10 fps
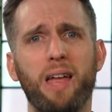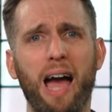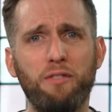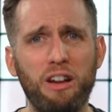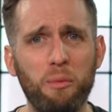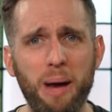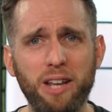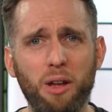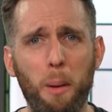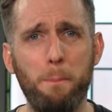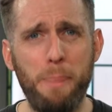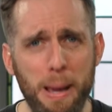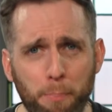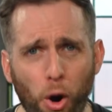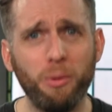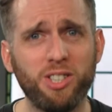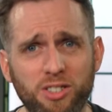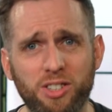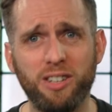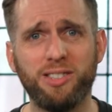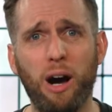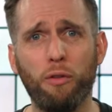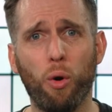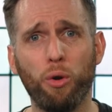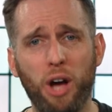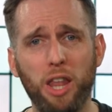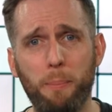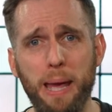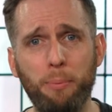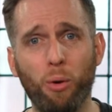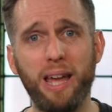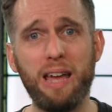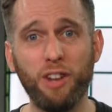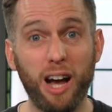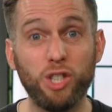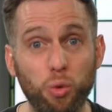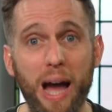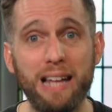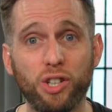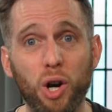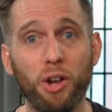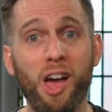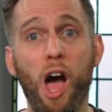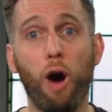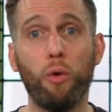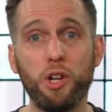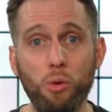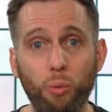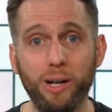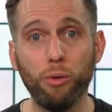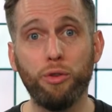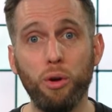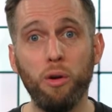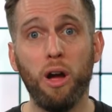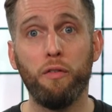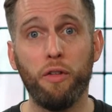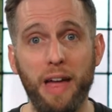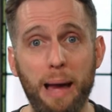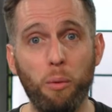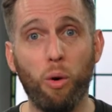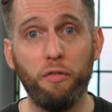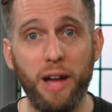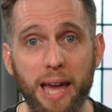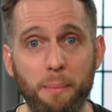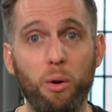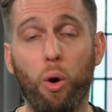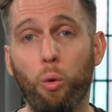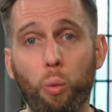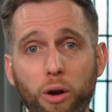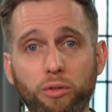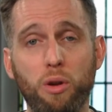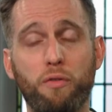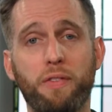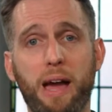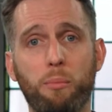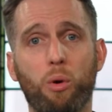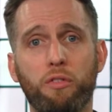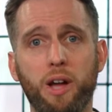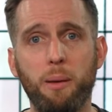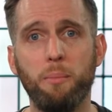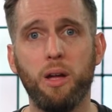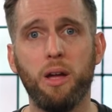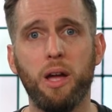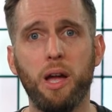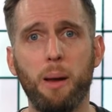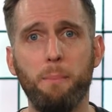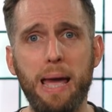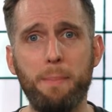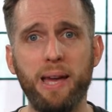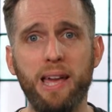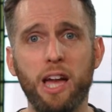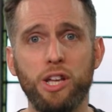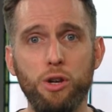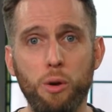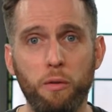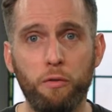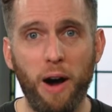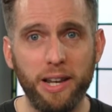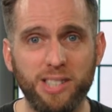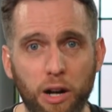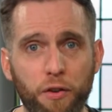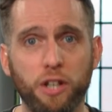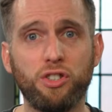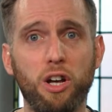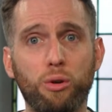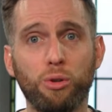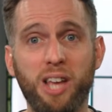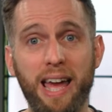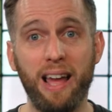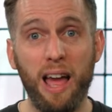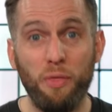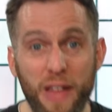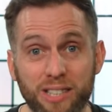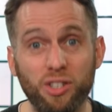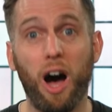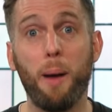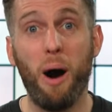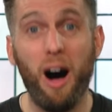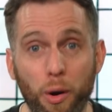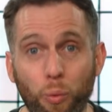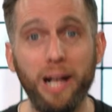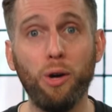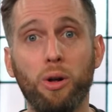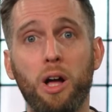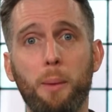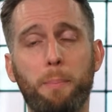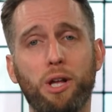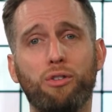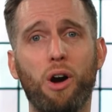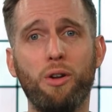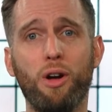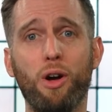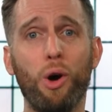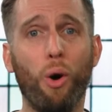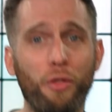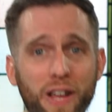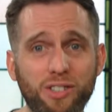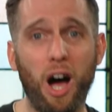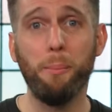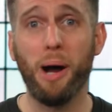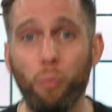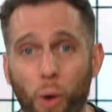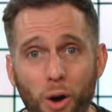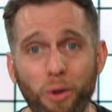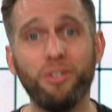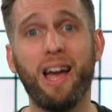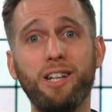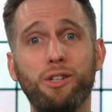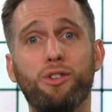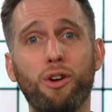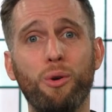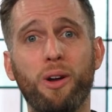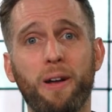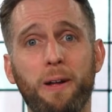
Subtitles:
Have you ever made big promises to yourself or to other people, even "I swear to God," of what you will do for them or for him, or won't do for them or for him? Maybe you find yourself in a circle saying, "This time I will," but you don't. Or, "This time I won't," and you do.